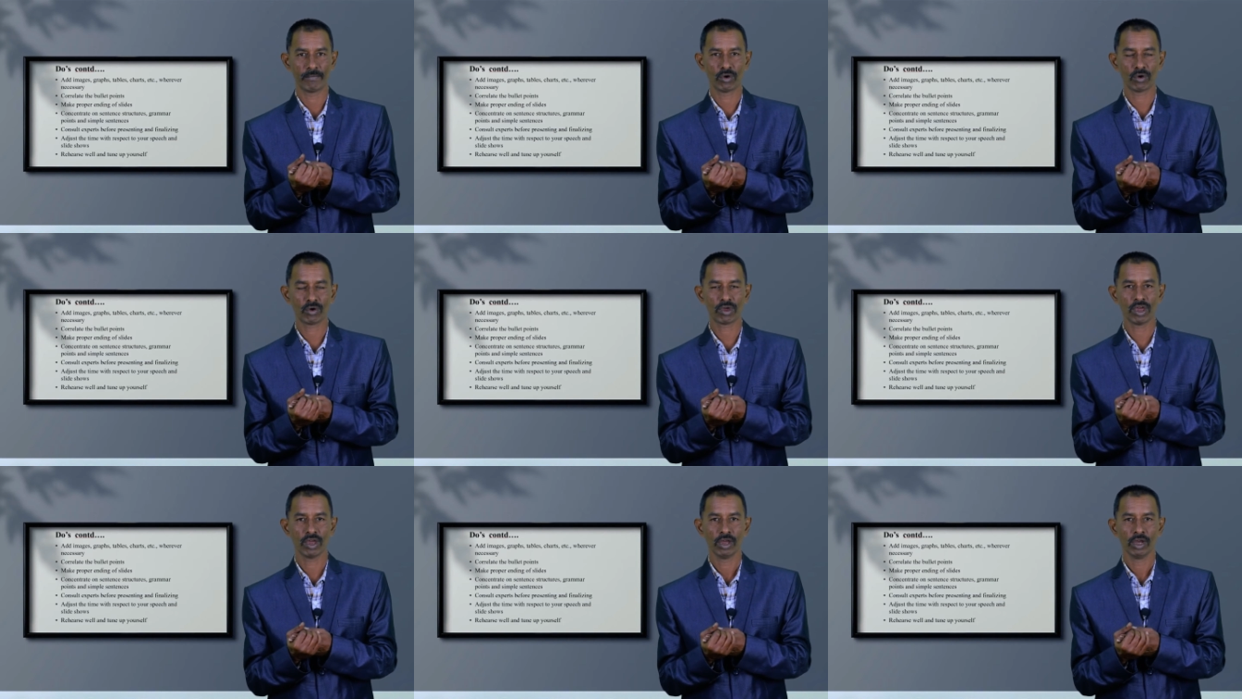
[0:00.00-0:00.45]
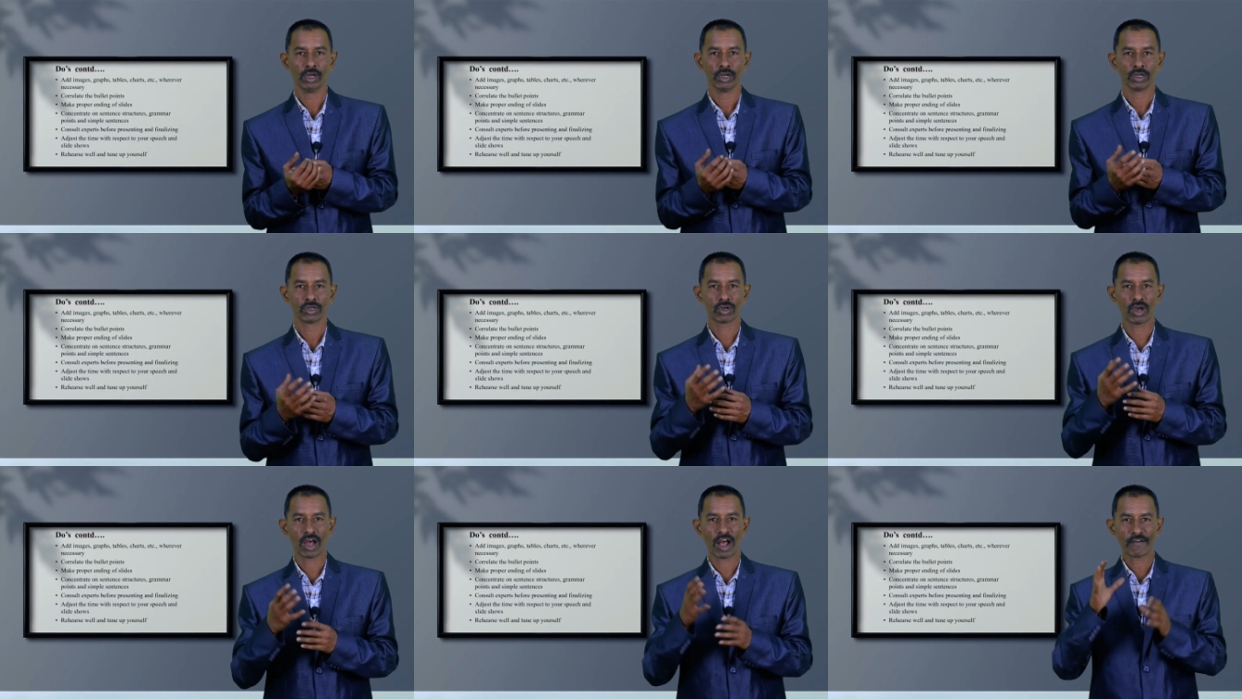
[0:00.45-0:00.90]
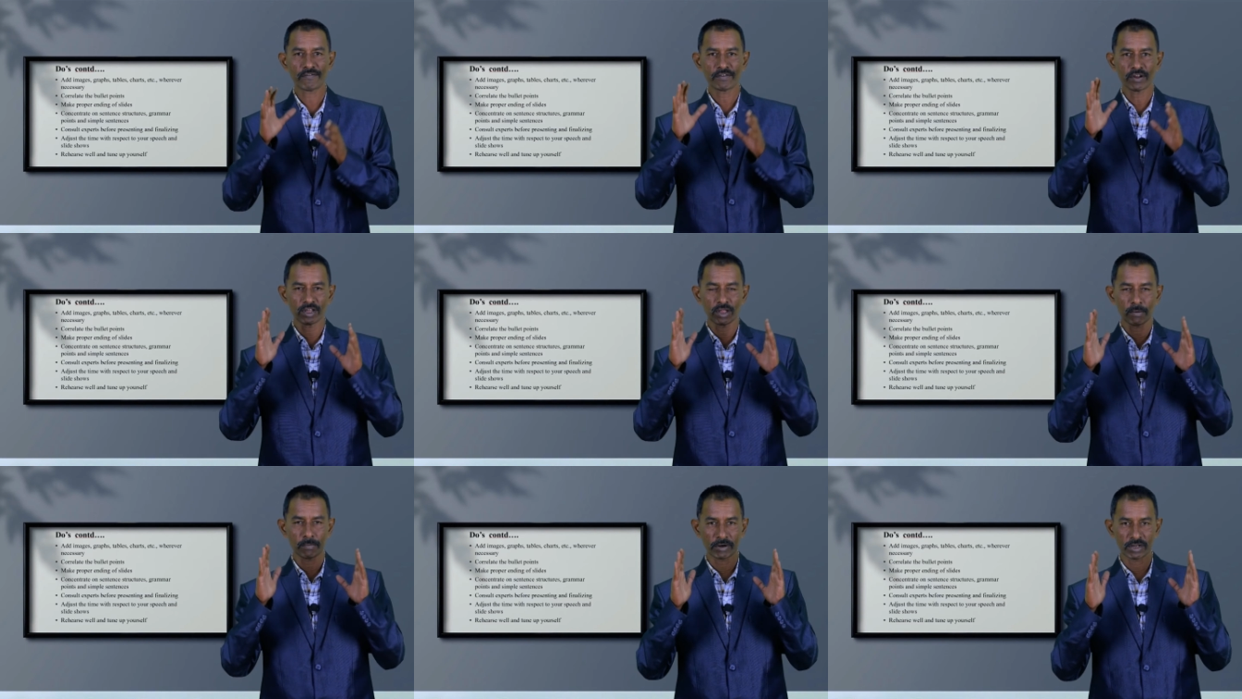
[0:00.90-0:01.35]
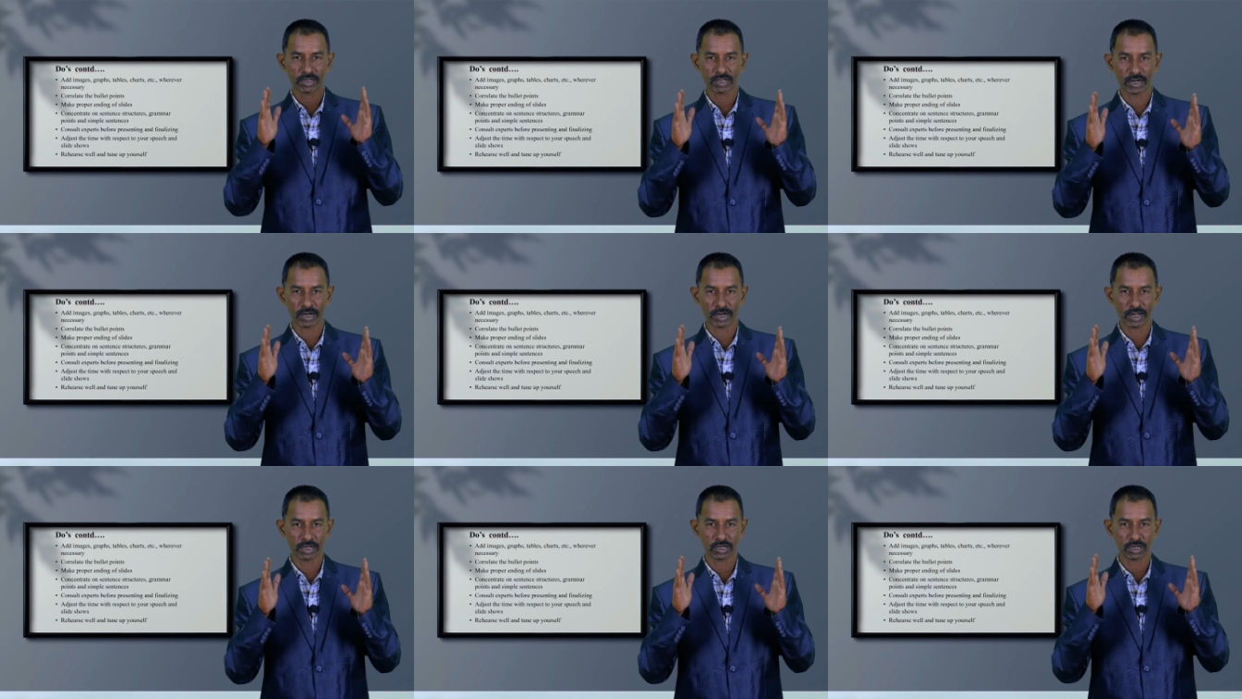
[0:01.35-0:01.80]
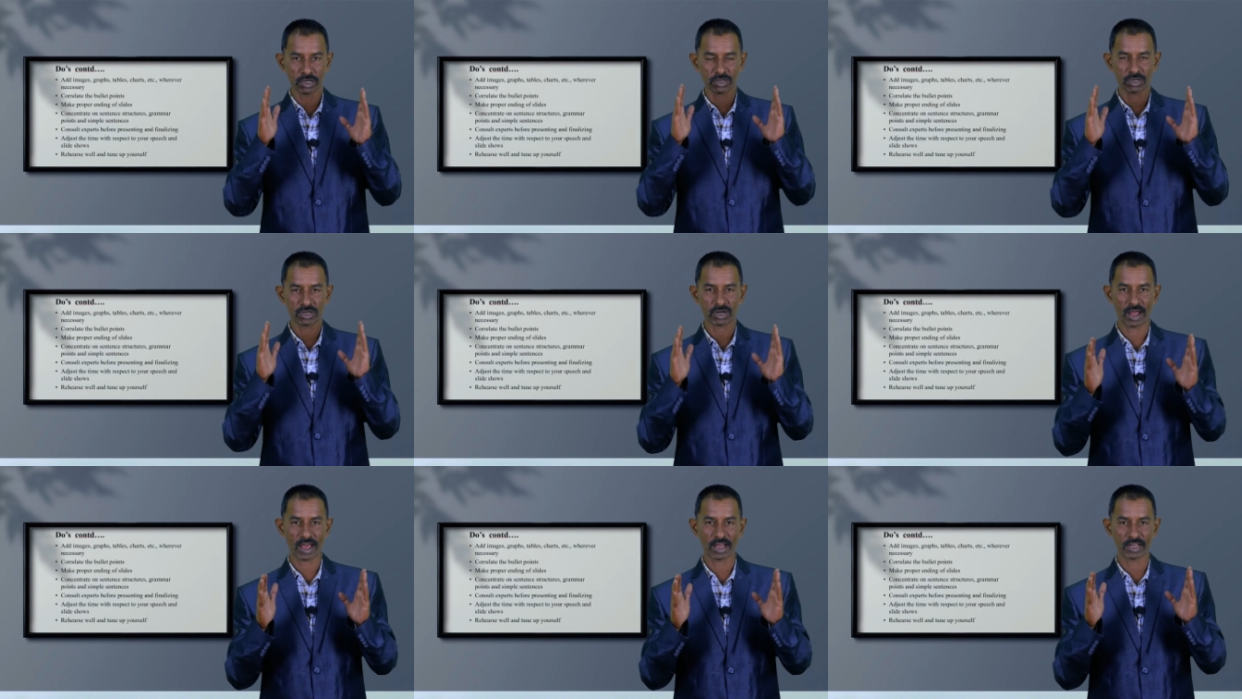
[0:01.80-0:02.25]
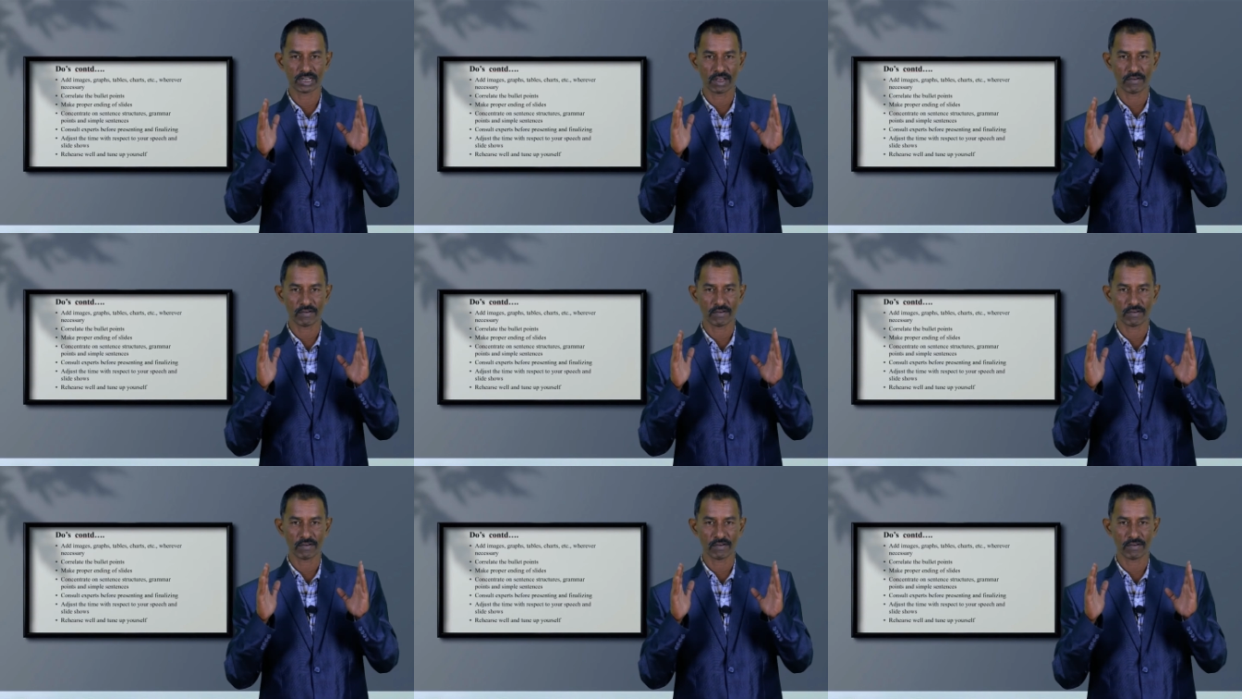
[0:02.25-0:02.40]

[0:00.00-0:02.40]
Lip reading: Okay, so after the presentation slides,